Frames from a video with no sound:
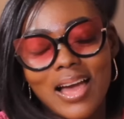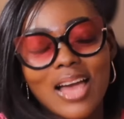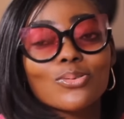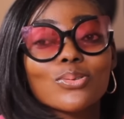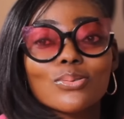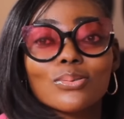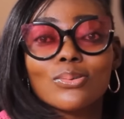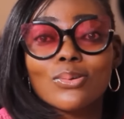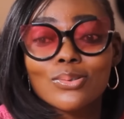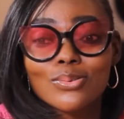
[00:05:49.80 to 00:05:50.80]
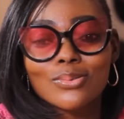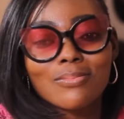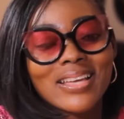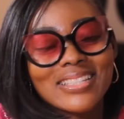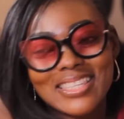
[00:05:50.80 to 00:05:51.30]
I just don't know what to do.
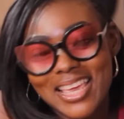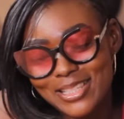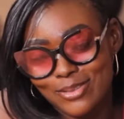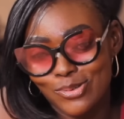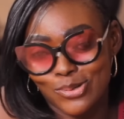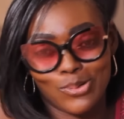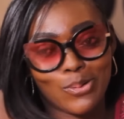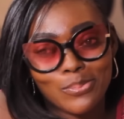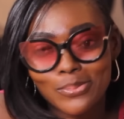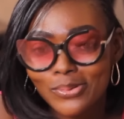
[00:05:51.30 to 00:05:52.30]
My tears drop.